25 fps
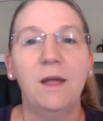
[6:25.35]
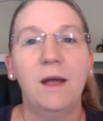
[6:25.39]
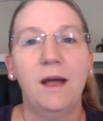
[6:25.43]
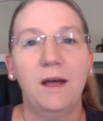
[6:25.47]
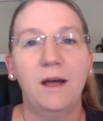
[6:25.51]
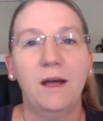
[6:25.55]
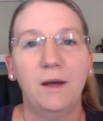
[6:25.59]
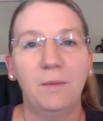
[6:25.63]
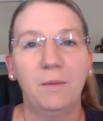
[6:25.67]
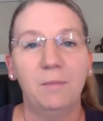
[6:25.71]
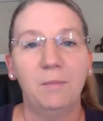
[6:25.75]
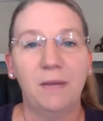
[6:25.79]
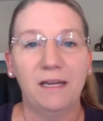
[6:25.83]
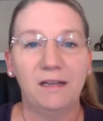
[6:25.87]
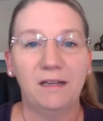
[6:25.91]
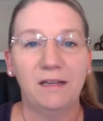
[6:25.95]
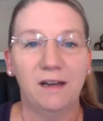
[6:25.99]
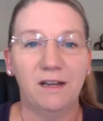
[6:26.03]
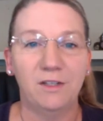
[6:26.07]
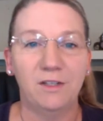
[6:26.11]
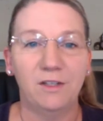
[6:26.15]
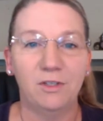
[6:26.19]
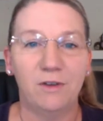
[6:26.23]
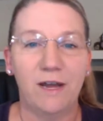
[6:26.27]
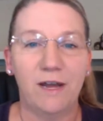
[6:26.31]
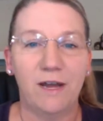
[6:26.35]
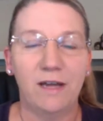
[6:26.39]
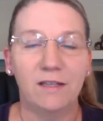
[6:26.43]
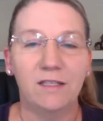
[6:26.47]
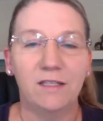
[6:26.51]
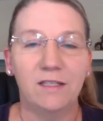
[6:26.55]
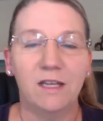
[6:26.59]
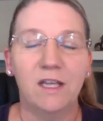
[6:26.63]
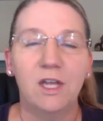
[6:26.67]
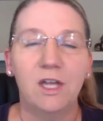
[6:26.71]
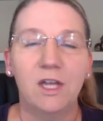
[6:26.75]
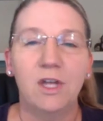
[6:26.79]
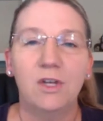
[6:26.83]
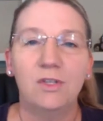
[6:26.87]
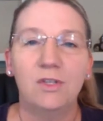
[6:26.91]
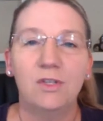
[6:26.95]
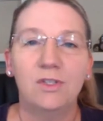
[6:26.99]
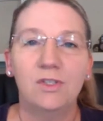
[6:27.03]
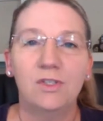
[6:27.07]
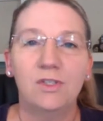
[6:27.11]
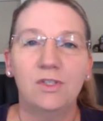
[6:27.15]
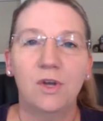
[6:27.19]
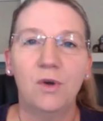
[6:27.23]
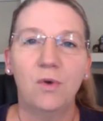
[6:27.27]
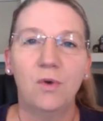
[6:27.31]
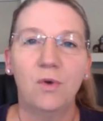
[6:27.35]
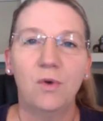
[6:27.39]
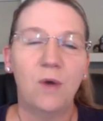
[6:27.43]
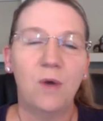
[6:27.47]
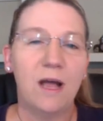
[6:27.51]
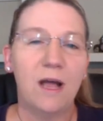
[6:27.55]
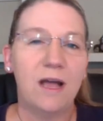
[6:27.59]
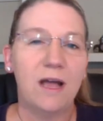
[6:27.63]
my contract. So